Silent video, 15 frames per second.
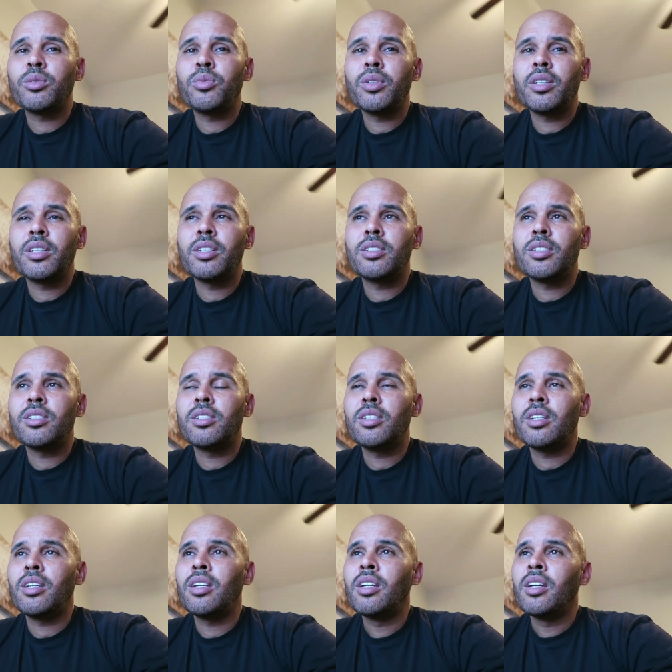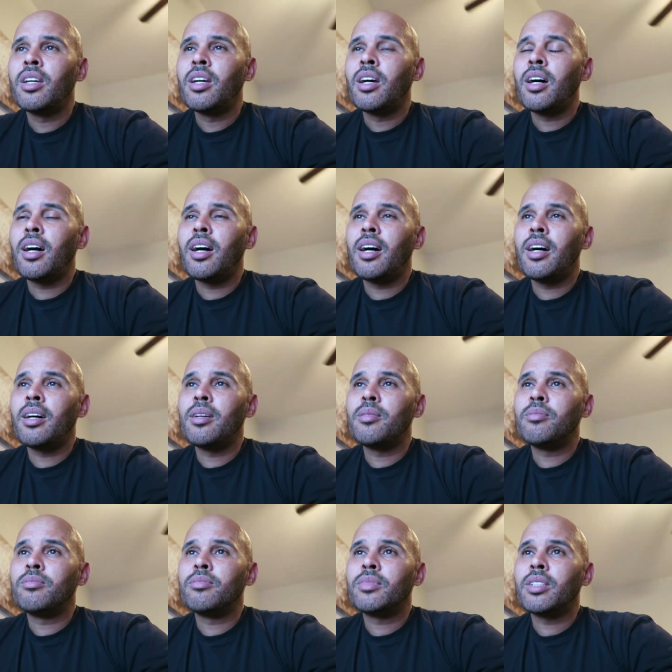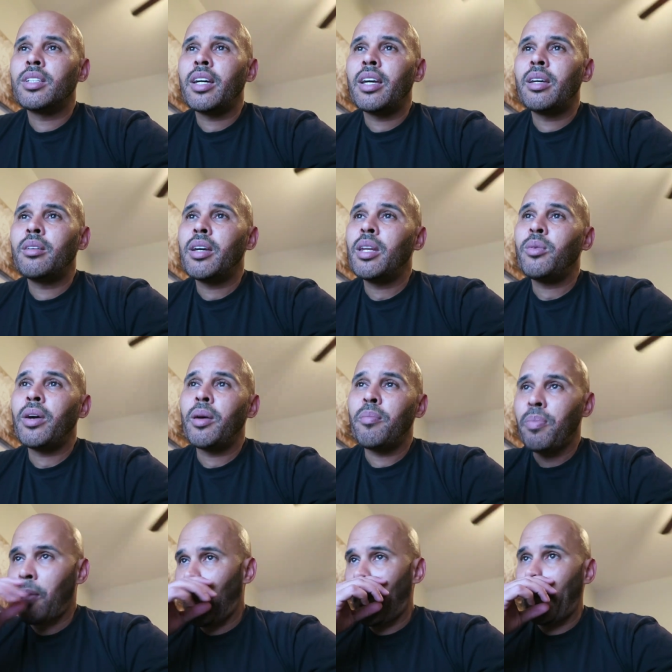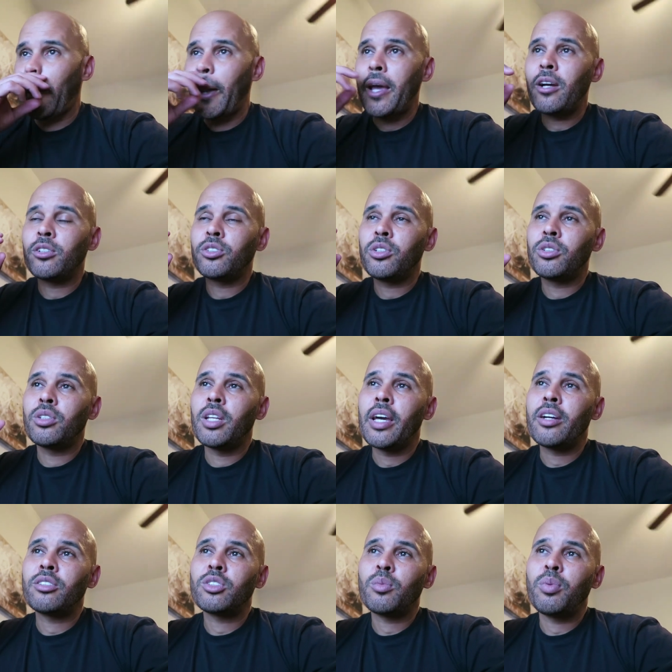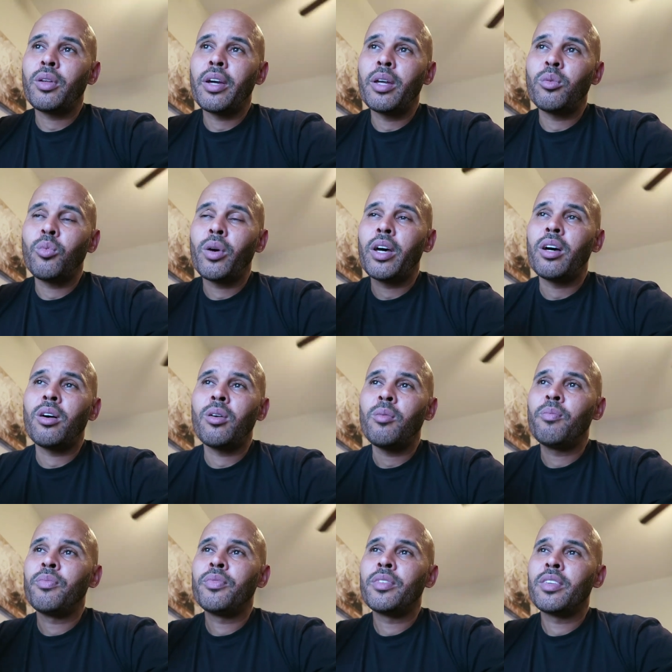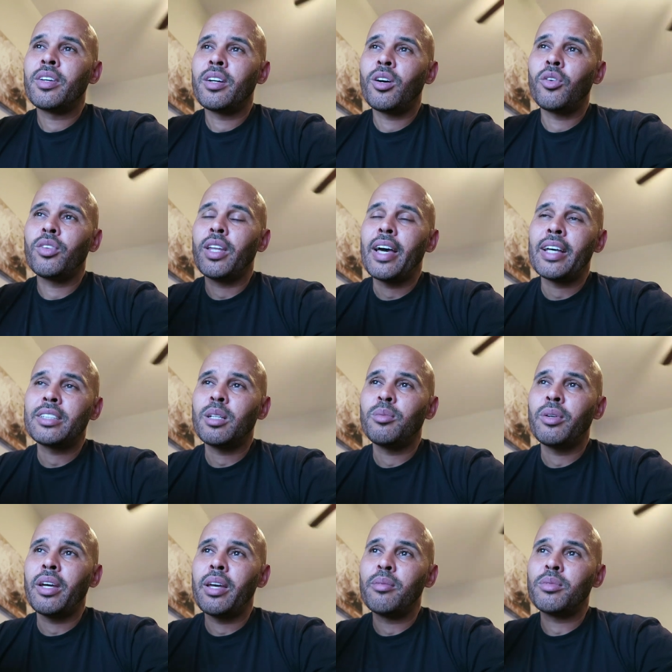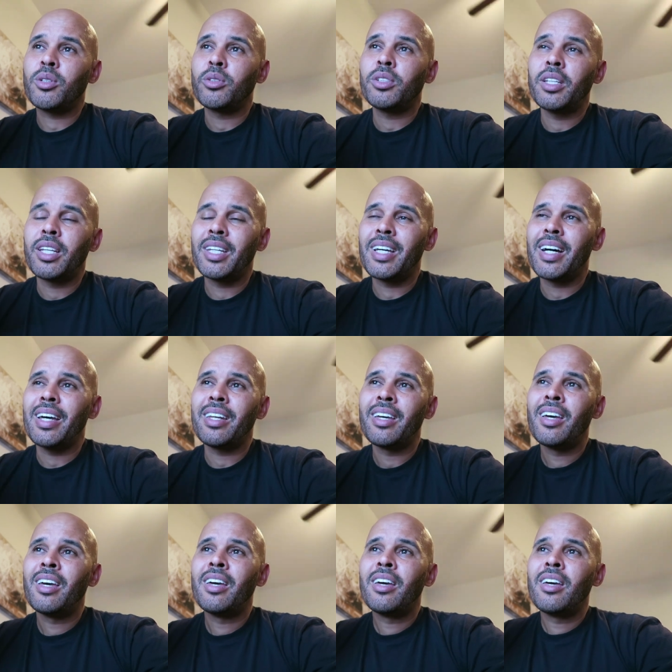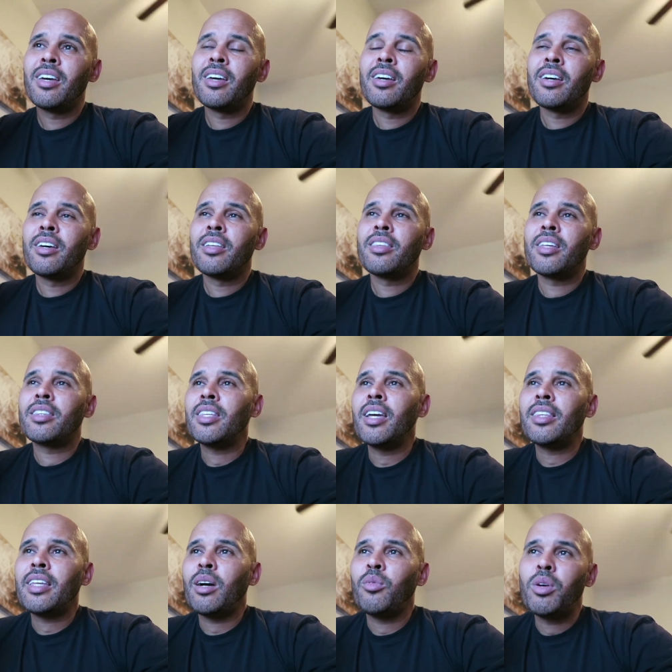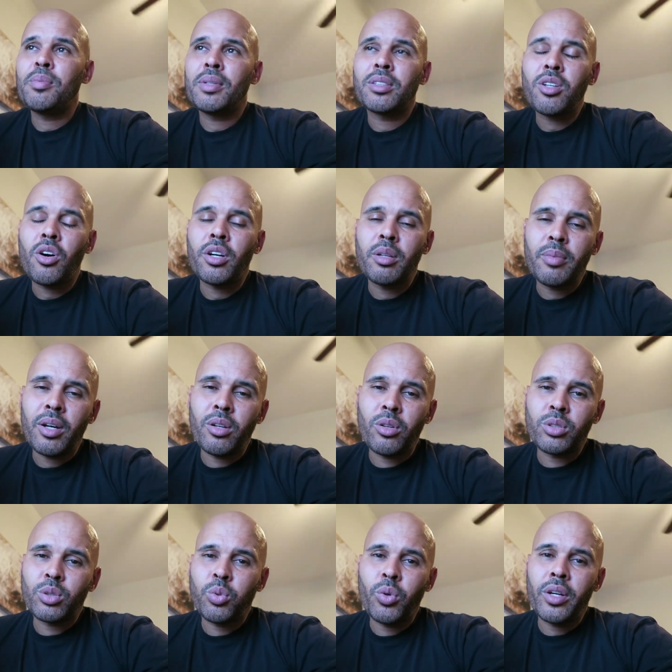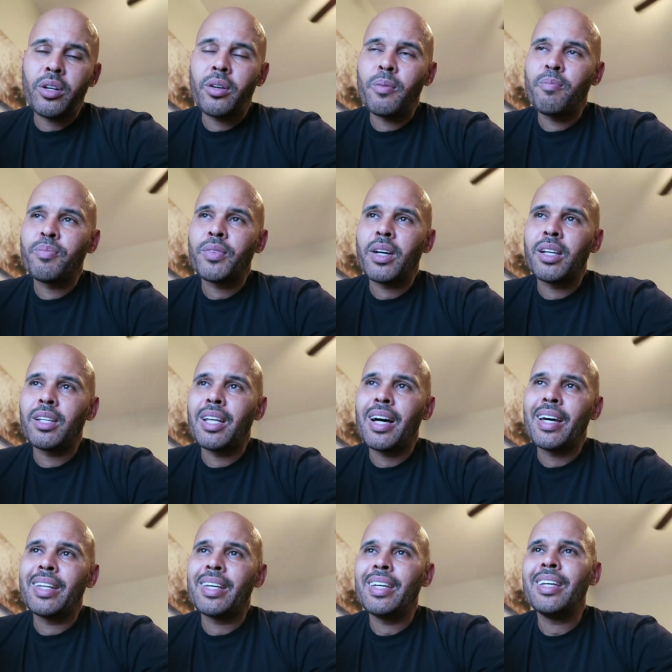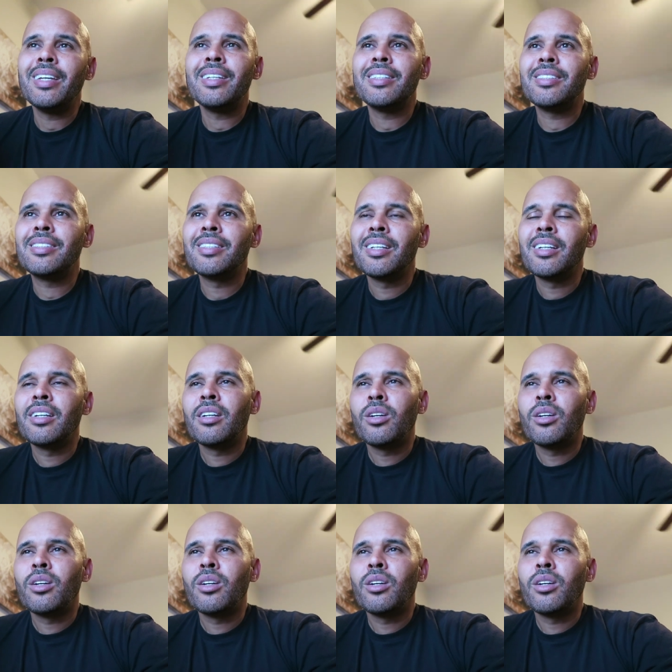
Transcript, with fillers: was really good to see um, tonight. Anyway, Lakers are, Lakers are playing well over the last couple games, 13 and 9. The thing that we've been talking about on Twitter a lot is